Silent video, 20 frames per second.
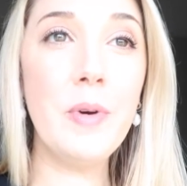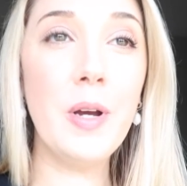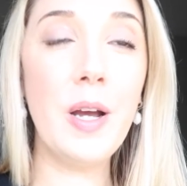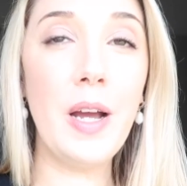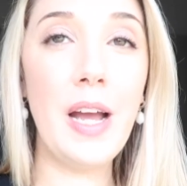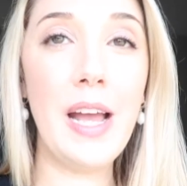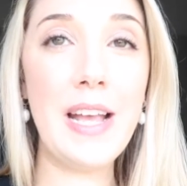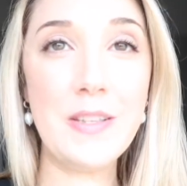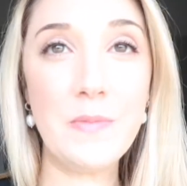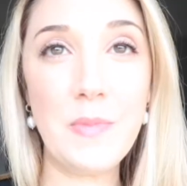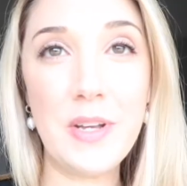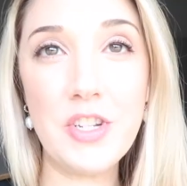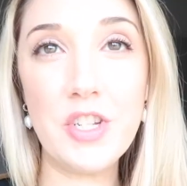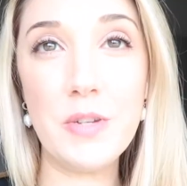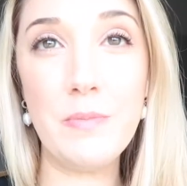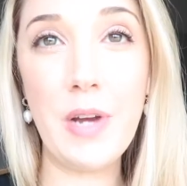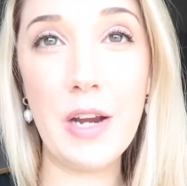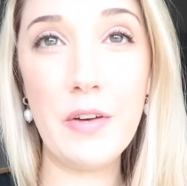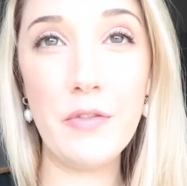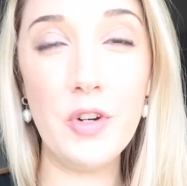but as
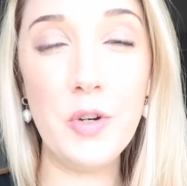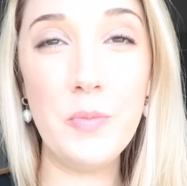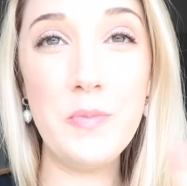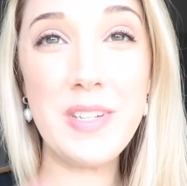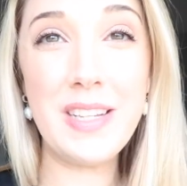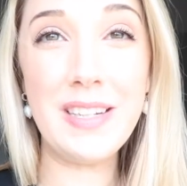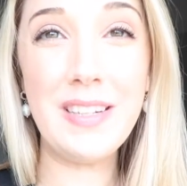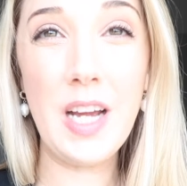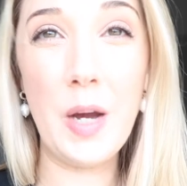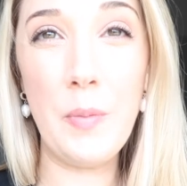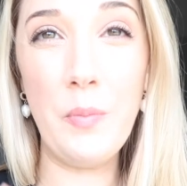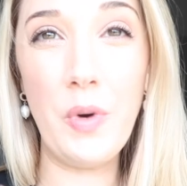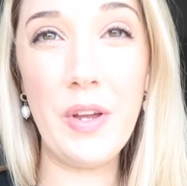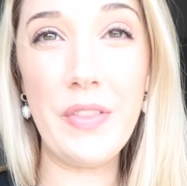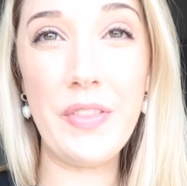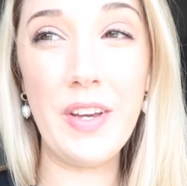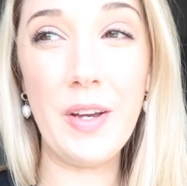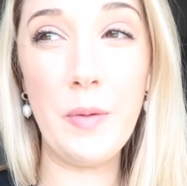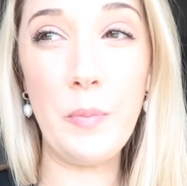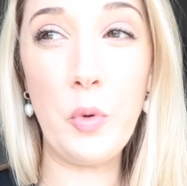mentioned, my room did come
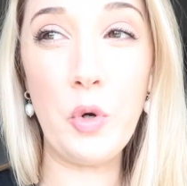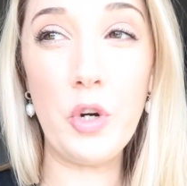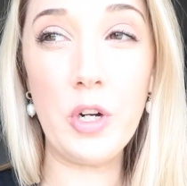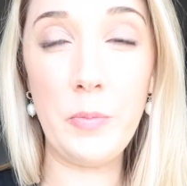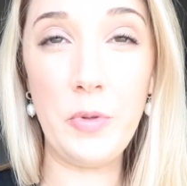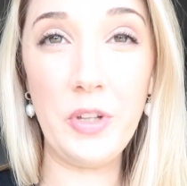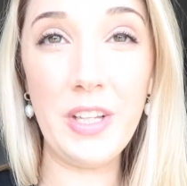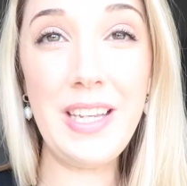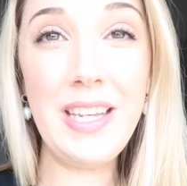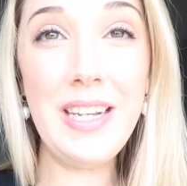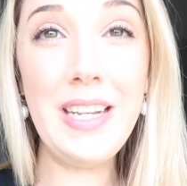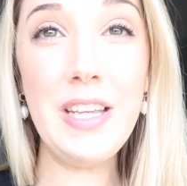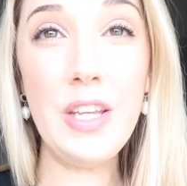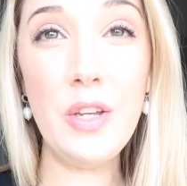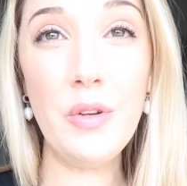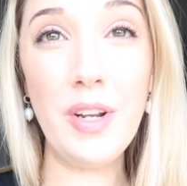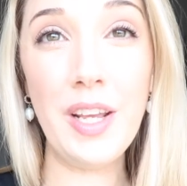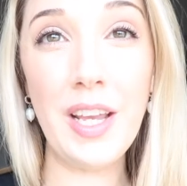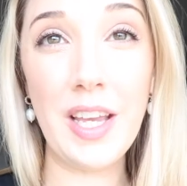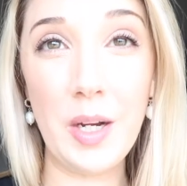with a portable heating
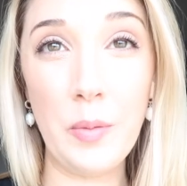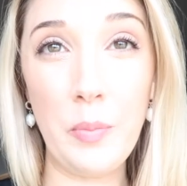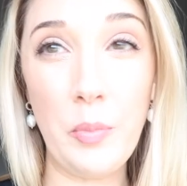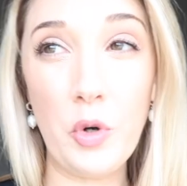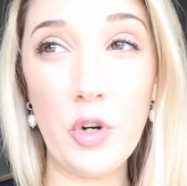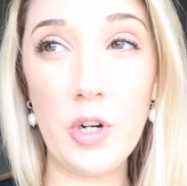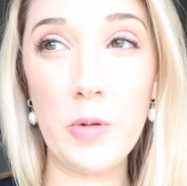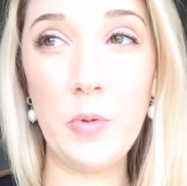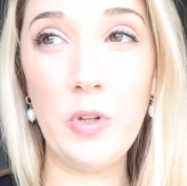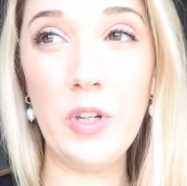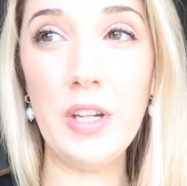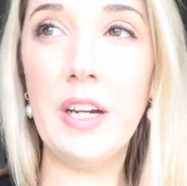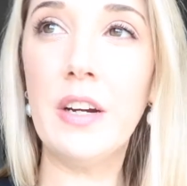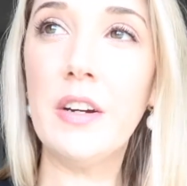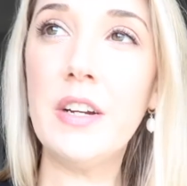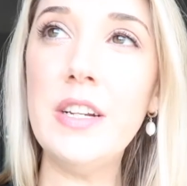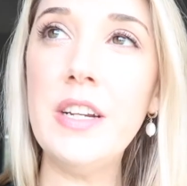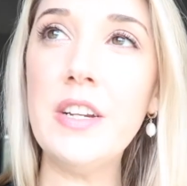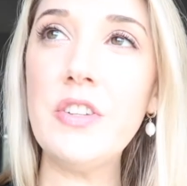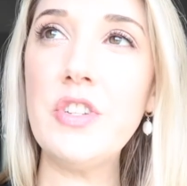unit and a portable
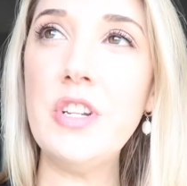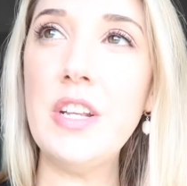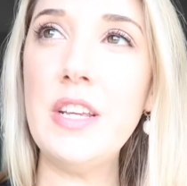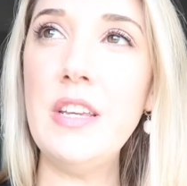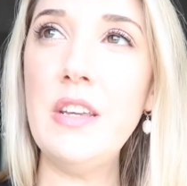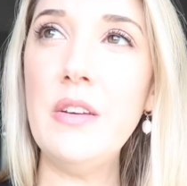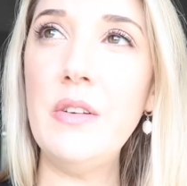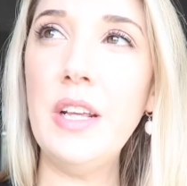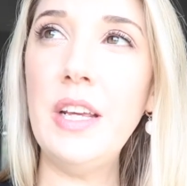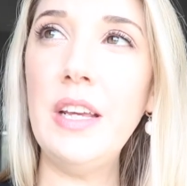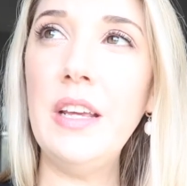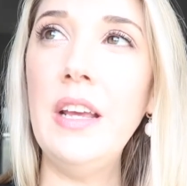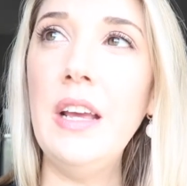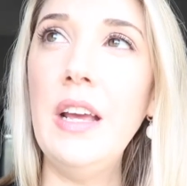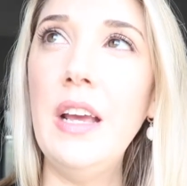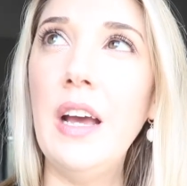air conditioning unit.